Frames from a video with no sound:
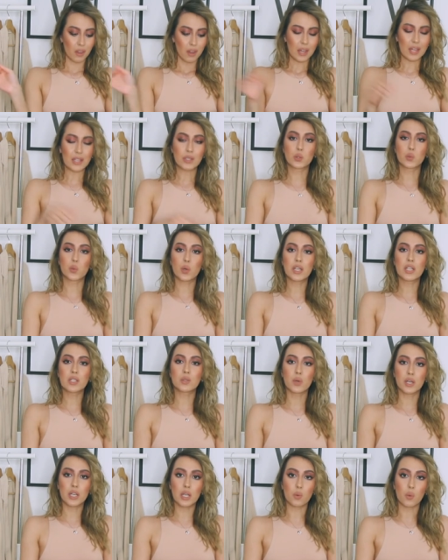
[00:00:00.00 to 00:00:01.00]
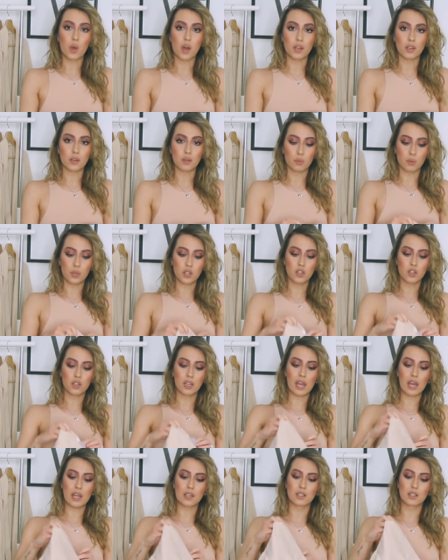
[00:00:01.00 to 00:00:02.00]
it's 2021. We should
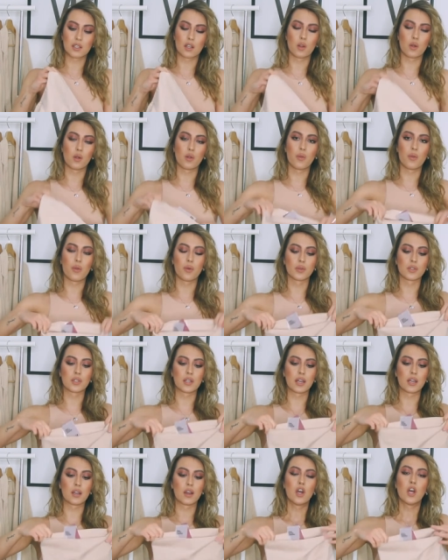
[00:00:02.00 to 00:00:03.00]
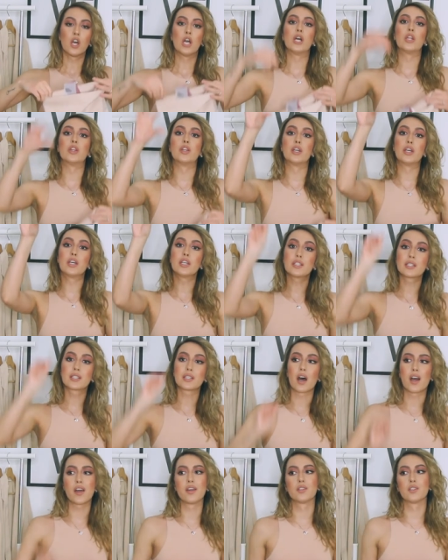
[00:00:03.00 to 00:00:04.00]
cancel all those like this
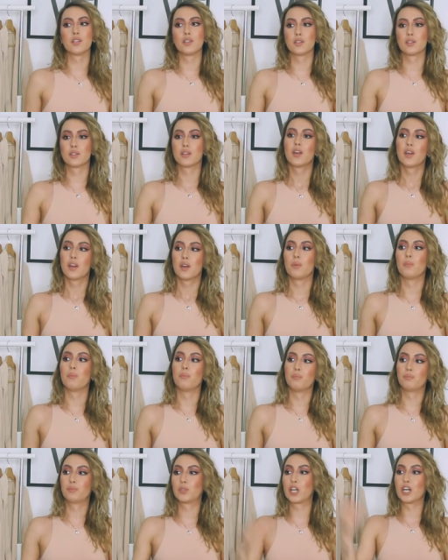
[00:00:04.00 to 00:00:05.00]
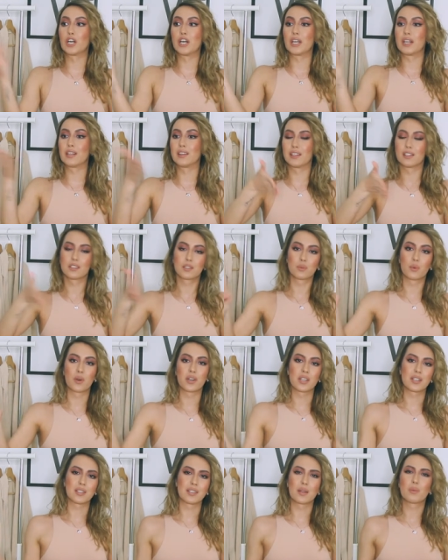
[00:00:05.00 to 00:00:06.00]
size is good and this
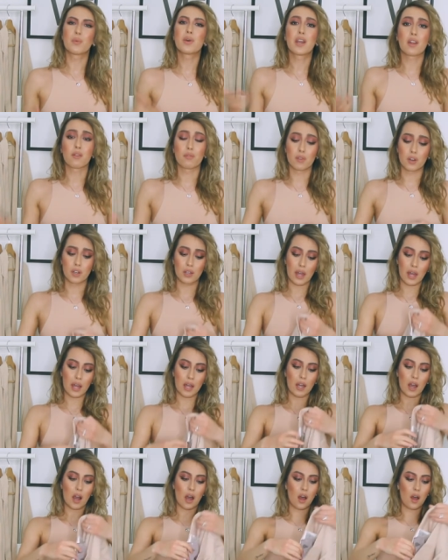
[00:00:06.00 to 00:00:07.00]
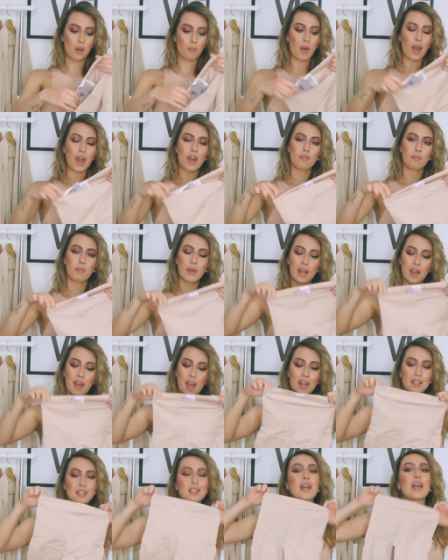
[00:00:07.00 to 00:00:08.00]
one is not, whatever. Like, um, I have big
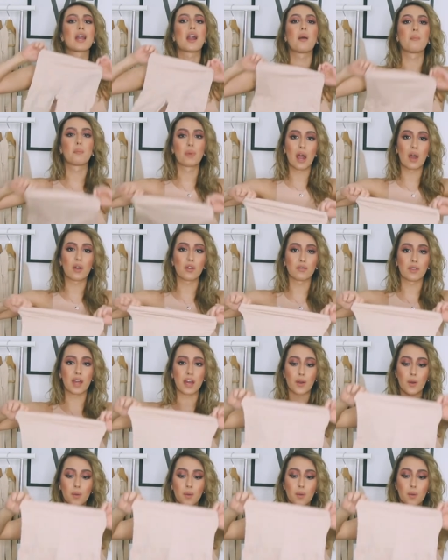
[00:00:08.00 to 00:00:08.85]
ass and I'm proud of that,